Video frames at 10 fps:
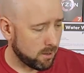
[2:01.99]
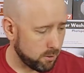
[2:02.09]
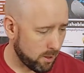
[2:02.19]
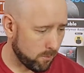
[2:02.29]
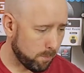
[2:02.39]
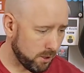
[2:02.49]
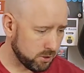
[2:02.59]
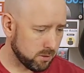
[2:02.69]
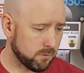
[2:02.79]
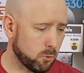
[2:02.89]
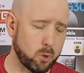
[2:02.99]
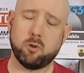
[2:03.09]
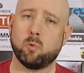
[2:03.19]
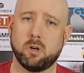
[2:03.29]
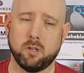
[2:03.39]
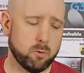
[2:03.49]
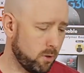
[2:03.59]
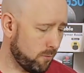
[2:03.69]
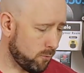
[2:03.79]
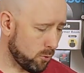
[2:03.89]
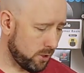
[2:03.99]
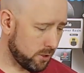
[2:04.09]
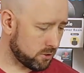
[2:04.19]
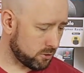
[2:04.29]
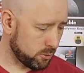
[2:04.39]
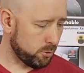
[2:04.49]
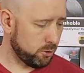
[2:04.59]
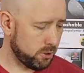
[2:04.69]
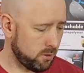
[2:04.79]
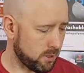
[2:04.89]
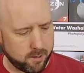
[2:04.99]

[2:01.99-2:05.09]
Uh, you have a bunch of 2020, 2040 extrusion.